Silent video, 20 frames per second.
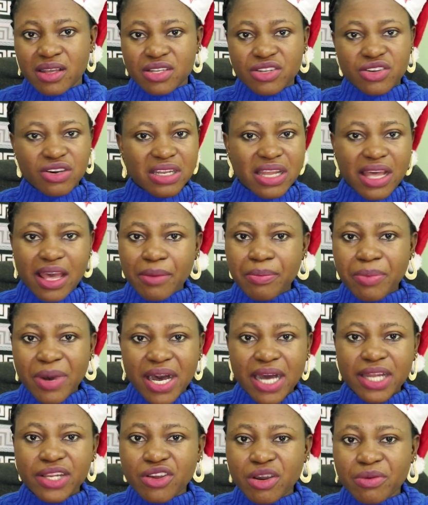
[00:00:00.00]
Don't help her
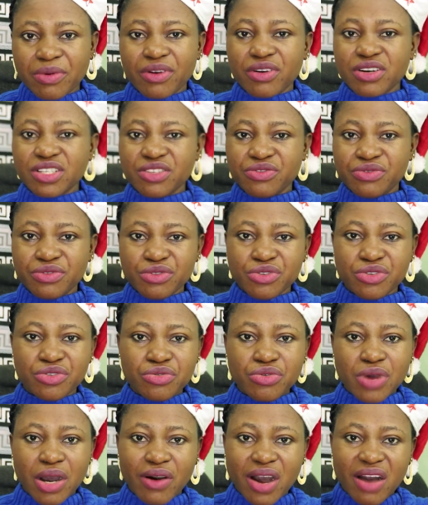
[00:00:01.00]
at all, because if you
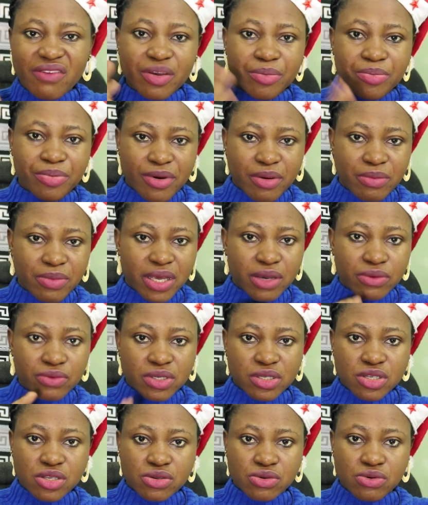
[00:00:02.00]
do, I'll have a problem
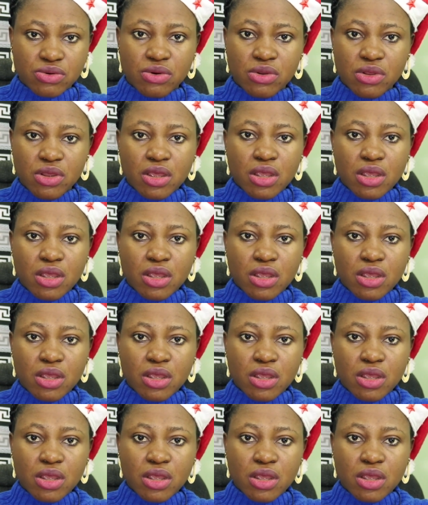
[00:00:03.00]
with you.